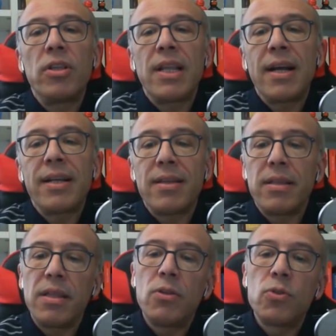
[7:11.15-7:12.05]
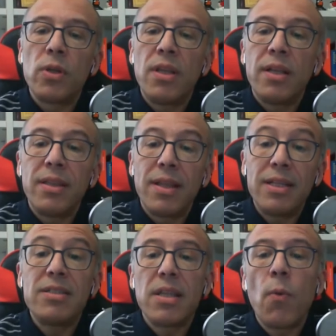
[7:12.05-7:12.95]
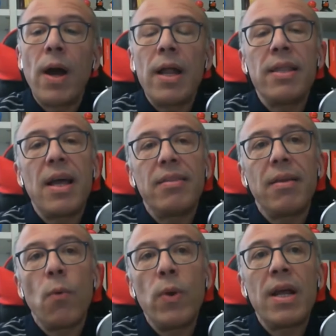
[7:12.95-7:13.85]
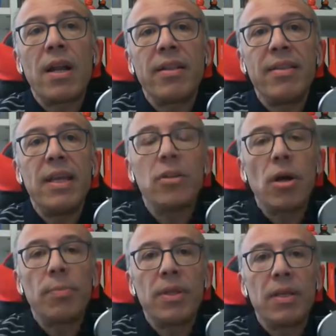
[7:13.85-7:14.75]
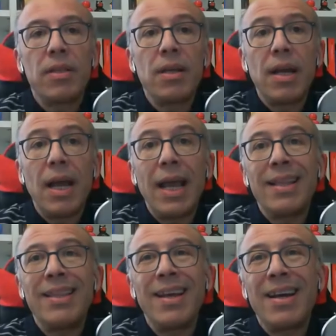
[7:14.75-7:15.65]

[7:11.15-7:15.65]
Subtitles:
contract that is the one that WinRT adopted,